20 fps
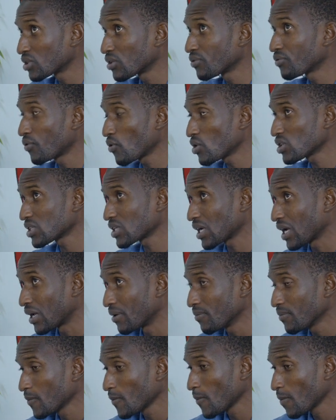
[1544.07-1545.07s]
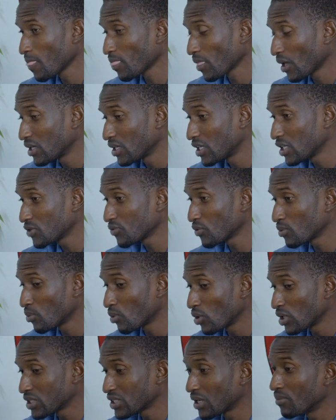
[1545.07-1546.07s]
the first time this
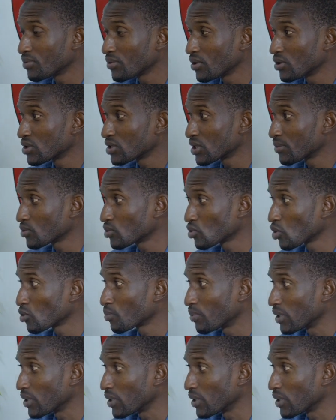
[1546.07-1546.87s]
football championship took place.